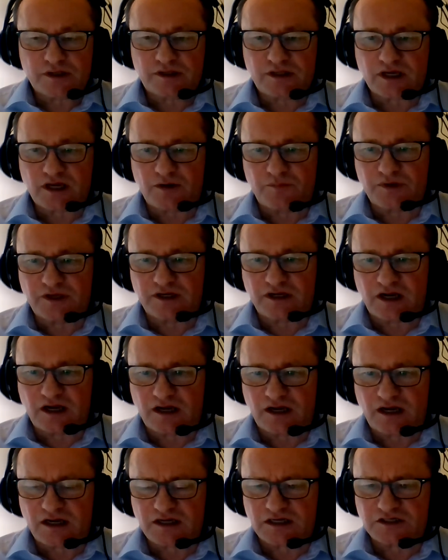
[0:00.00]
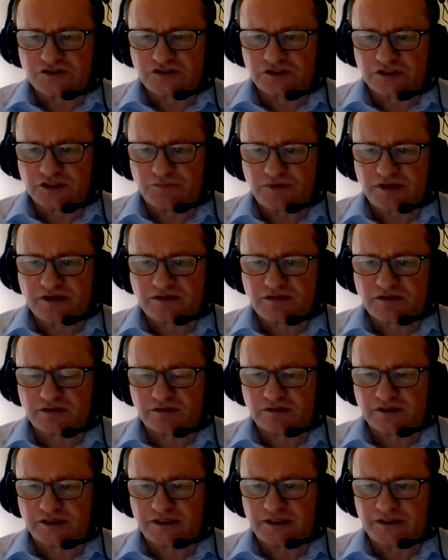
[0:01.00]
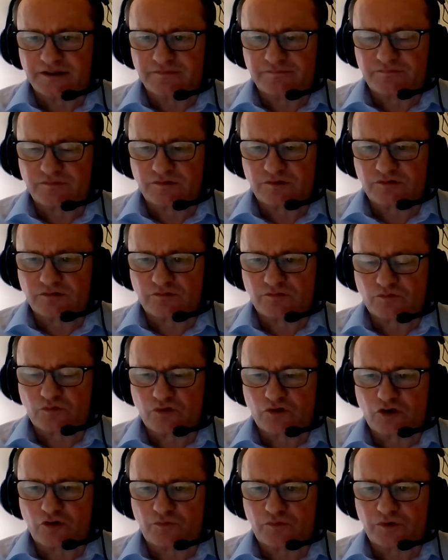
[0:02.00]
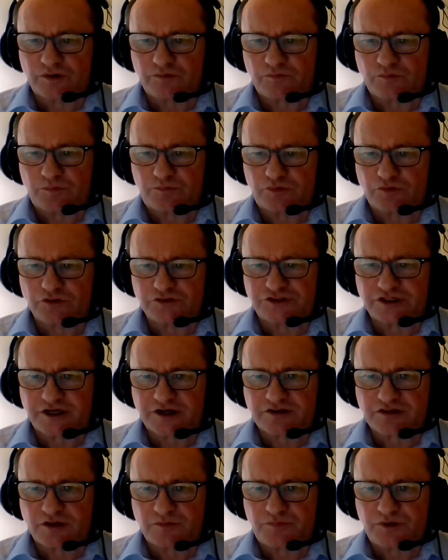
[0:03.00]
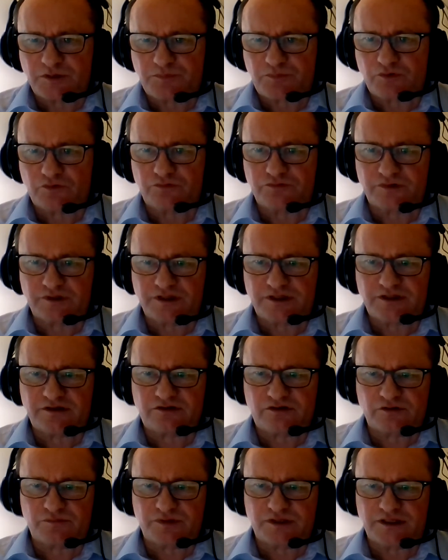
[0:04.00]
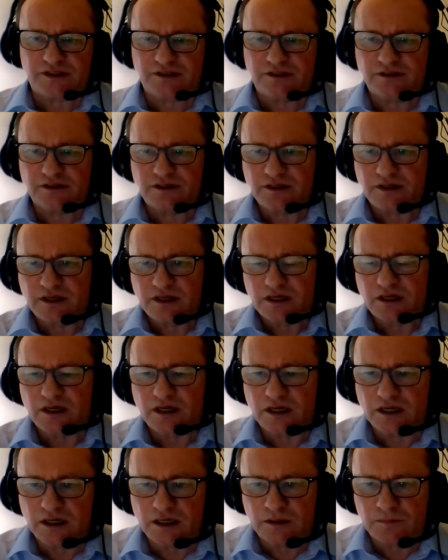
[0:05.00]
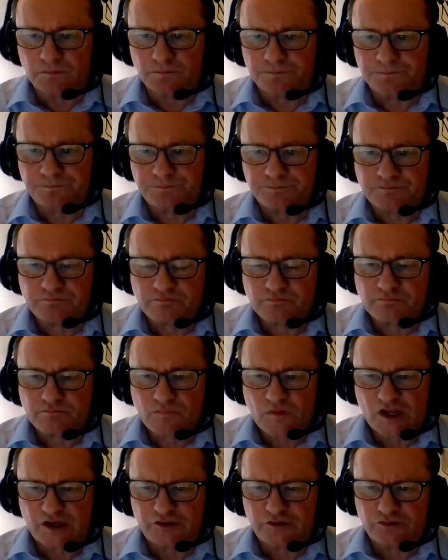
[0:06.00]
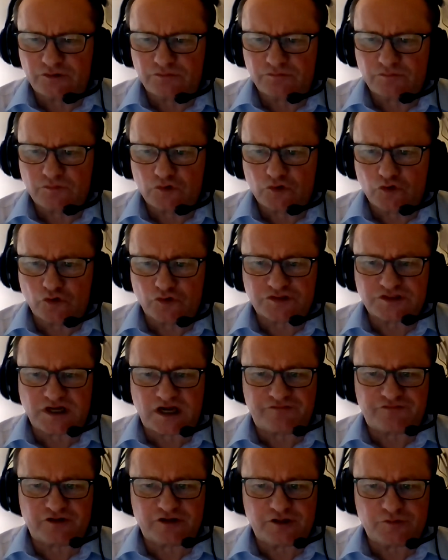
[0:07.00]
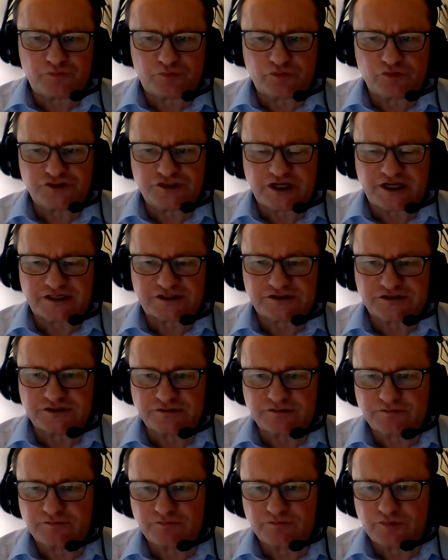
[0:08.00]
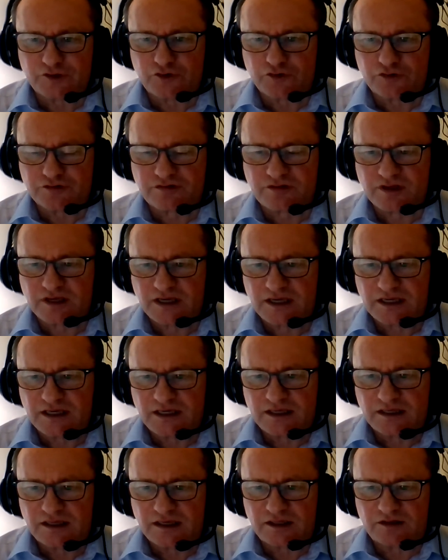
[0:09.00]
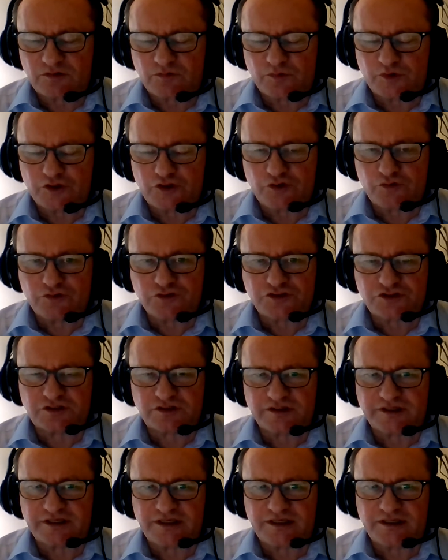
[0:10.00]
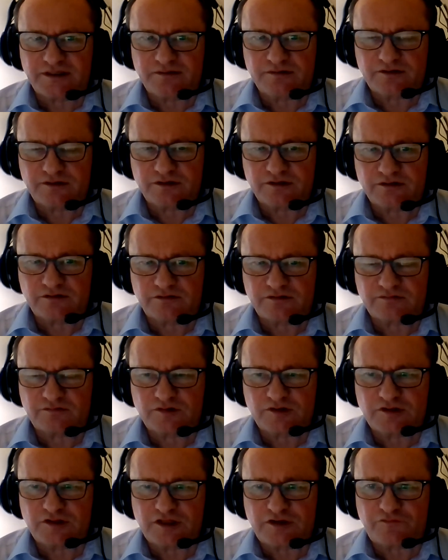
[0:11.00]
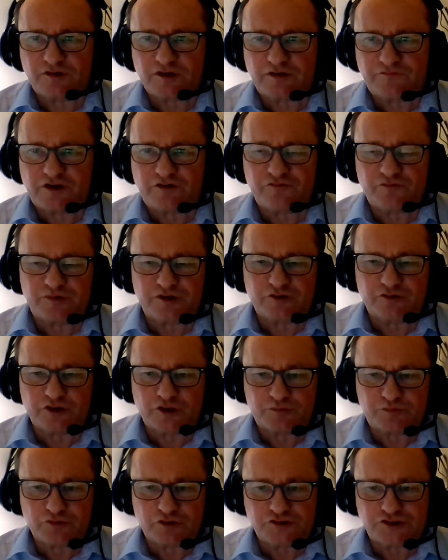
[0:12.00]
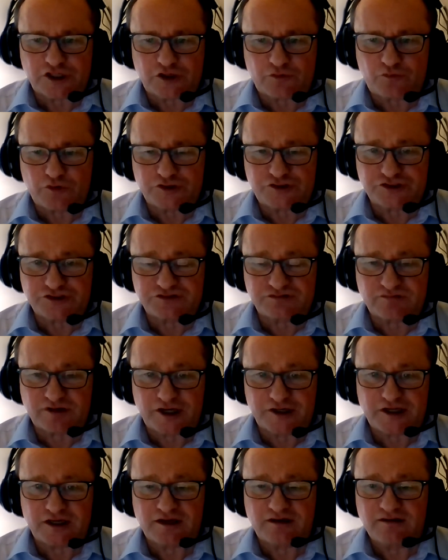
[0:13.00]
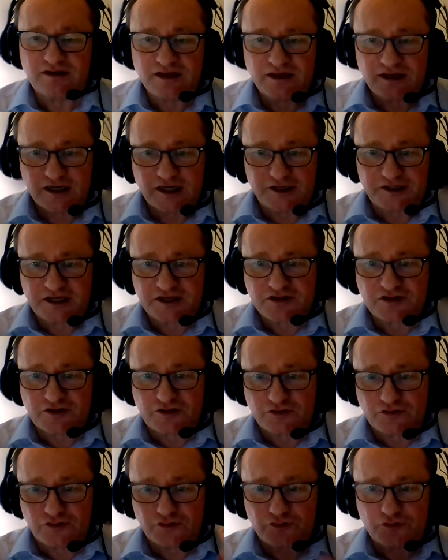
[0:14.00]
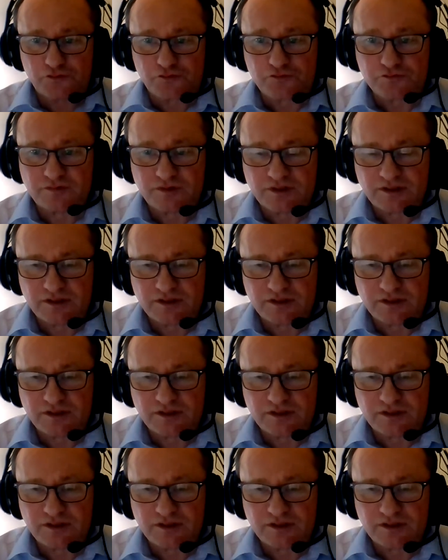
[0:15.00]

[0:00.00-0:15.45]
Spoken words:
Yeah, I mean, I actually basically thought with projects that people needed to be, you know, looked after in projects, because they were usually, you know, I've never been on a project which is a nice to do.